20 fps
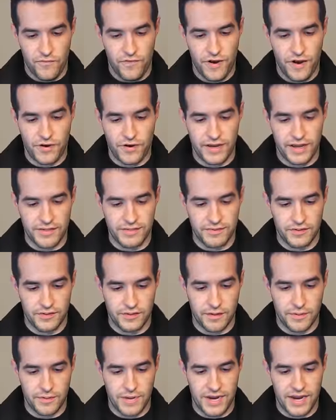Very nice
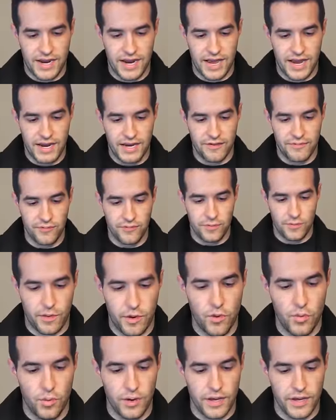looking. We've got nine of them.
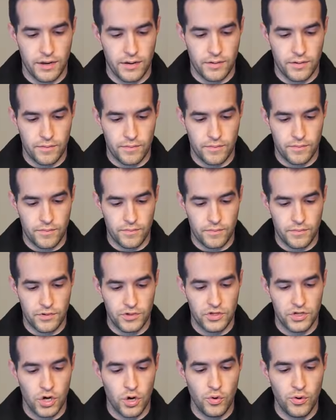Oh wait,
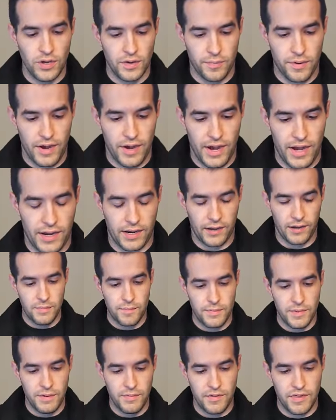token pack.
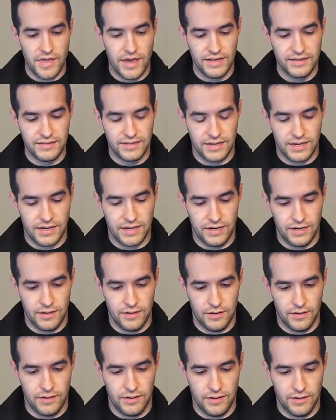Maybe that's like kind
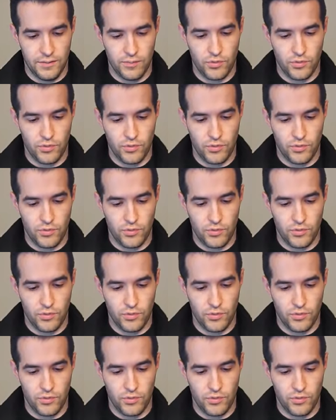of the,